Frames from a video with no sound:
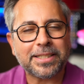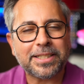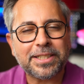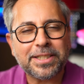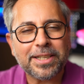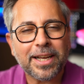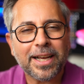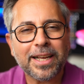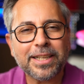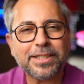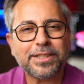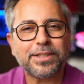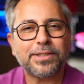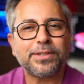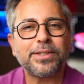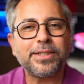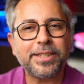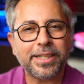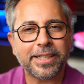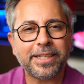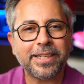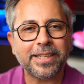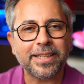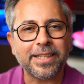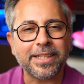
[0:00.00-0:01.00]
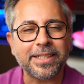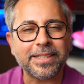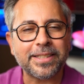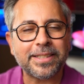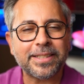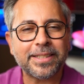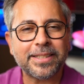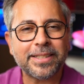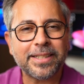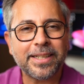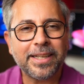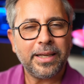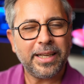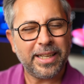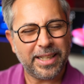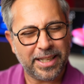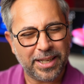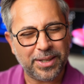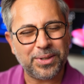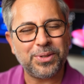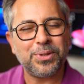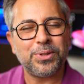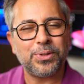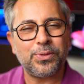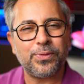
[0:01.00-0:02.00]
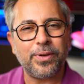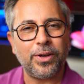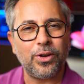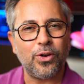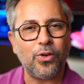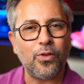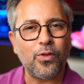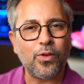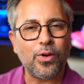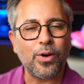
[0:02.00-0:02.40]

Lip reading: just ridiculous. In a good way, of